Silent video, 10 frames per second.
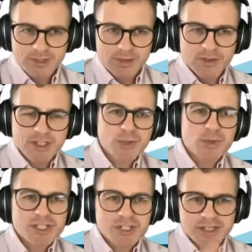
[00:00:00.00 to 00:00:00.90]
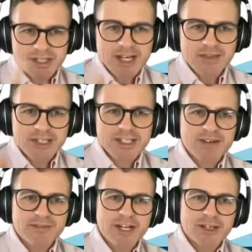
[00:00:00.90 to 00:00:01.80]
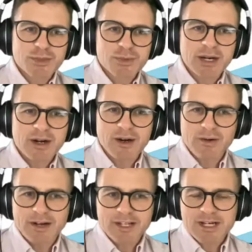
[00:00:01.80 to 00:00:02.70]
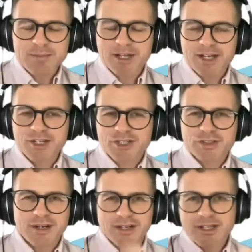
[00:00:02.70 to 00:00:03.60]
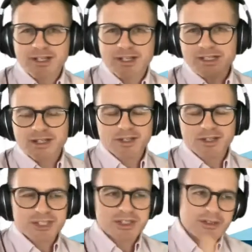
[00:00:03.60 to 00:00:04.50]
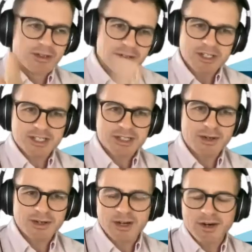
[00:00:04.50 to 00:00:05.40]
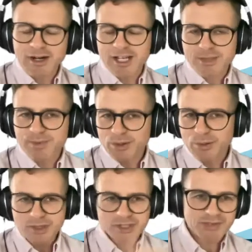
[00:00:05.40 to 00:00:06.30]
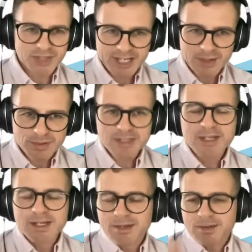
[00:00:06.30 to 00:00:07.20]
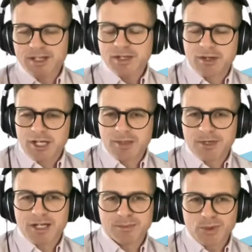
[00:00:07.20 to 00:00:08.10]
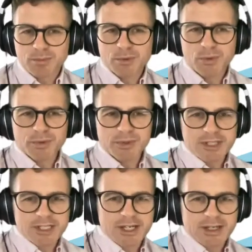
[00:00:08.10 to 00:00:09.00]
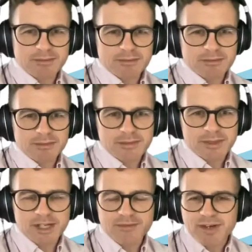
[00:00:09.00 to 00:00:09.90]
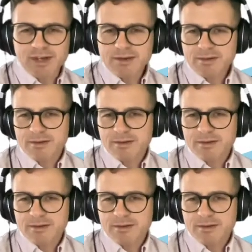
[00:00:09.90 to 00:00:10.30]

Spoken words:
Narinda's question is, can this add value to our RLS application? And I guess the answer is not necessarily RLS, but almost everything else. It's only going to become more important. Is that fair?